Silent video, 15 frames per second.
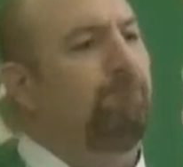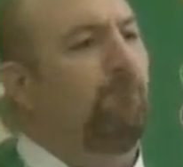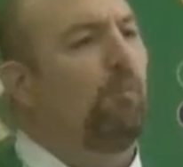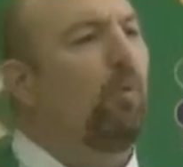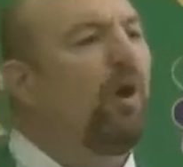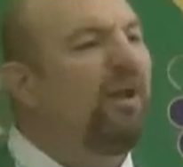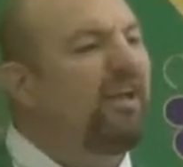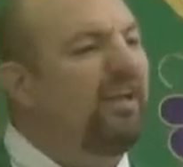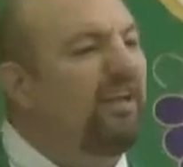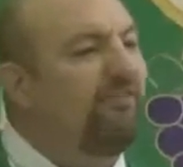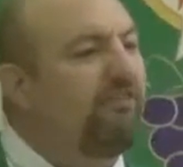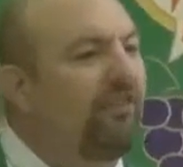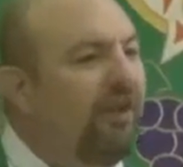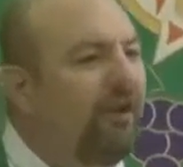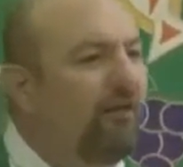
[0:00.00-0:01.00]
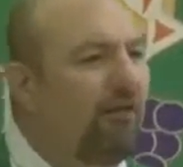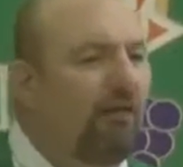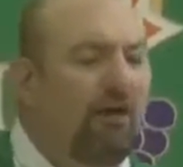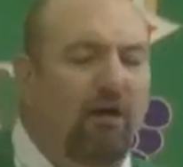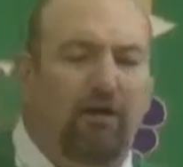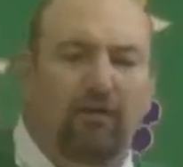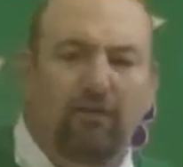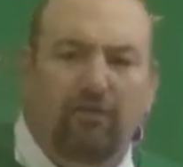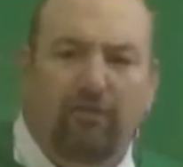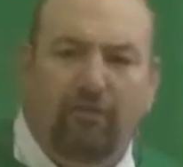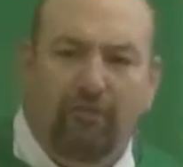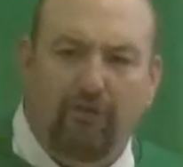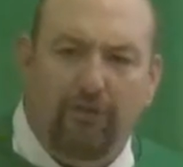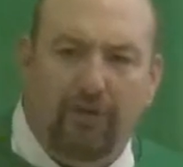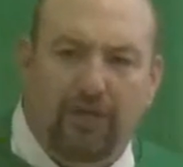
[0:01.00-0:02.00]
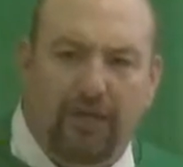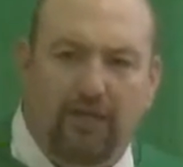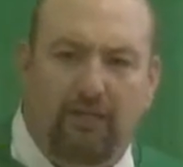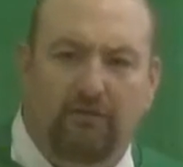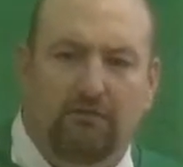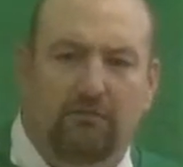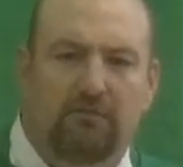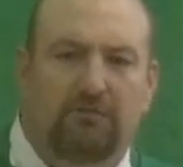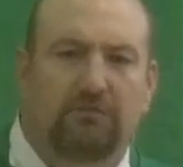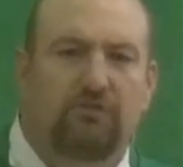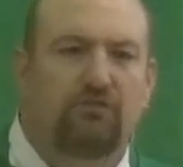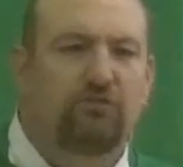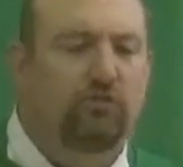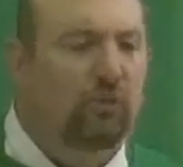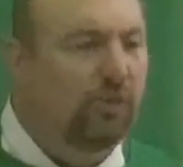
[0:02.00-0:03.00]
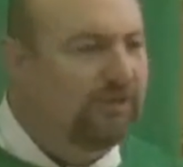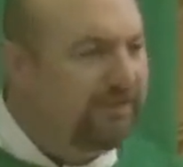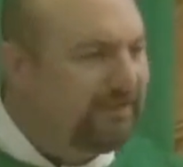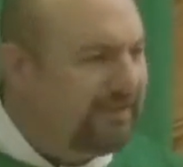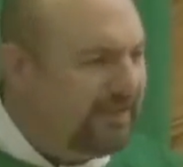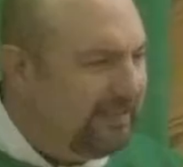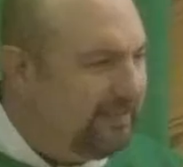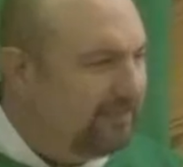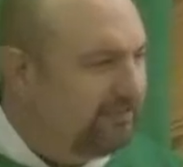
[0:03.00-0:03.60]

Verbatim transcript: What if there are thirty, twenty?